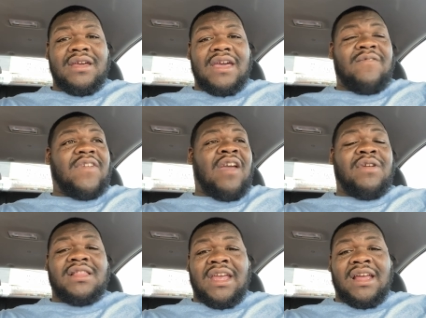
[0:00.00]
of
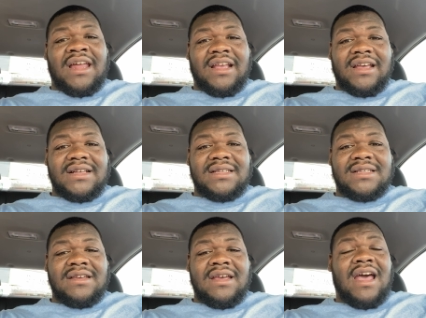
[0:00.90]
everything like
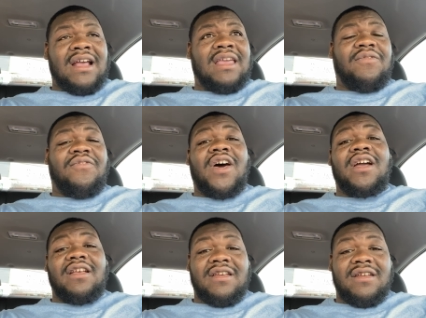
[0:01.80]
us. I can give a fuck
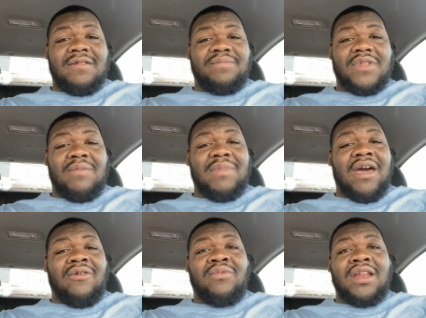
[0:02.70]

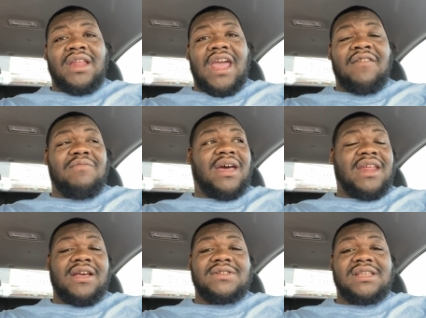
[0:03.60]
about what
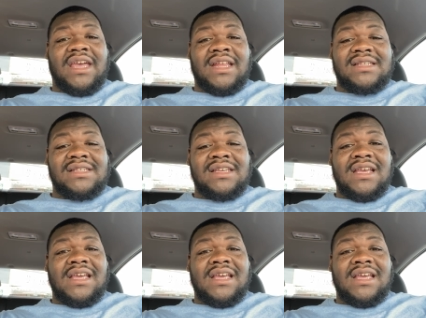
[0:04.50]
everybody else gets.